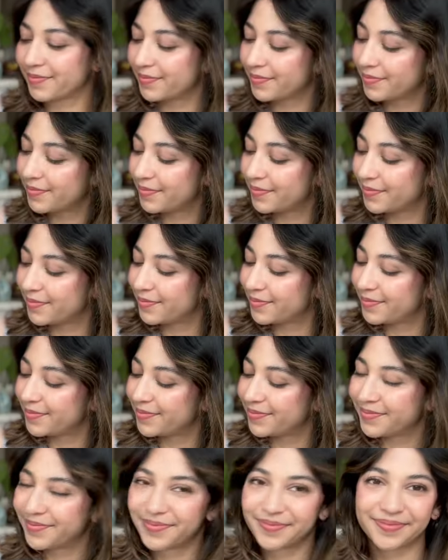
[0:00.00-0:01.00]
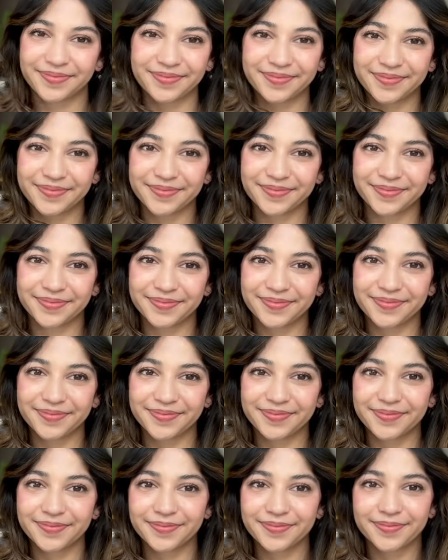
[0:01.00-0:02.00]

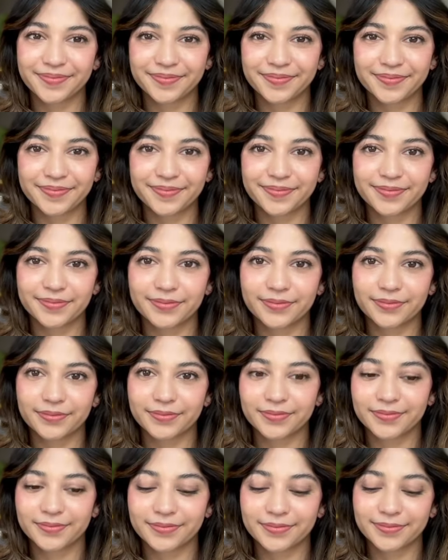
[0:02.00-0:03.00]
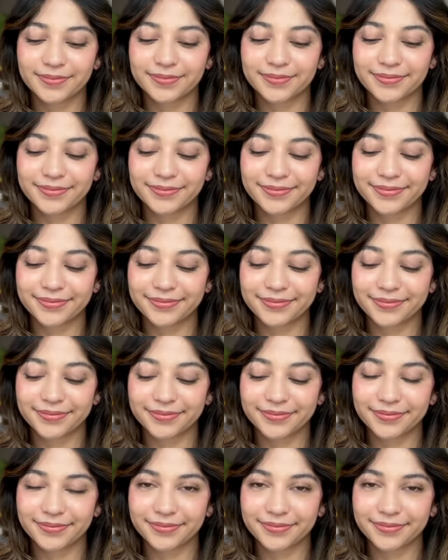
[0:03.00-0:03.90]
No words are spoken by the person on screen.